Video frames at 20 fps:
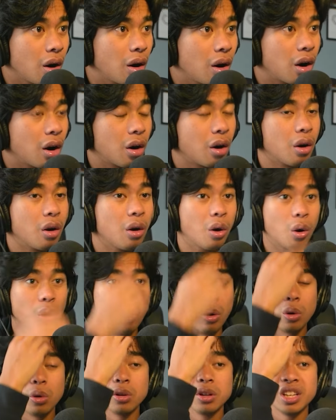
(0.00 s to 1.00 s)
will
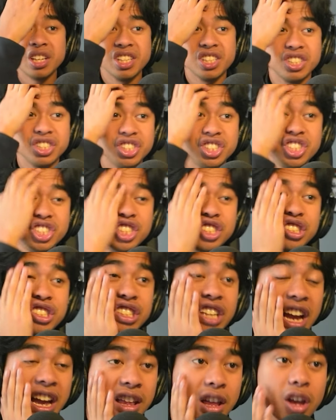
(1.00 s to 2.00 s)
dare question my
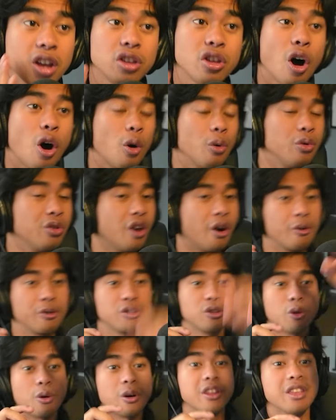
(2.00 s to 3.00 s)
shit. No, no, you
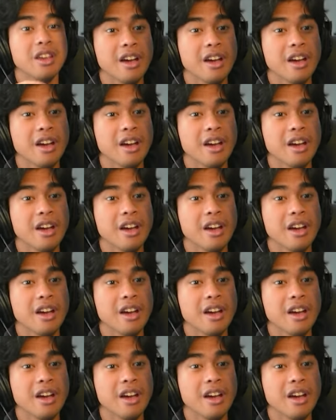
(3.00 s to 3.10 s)
know what?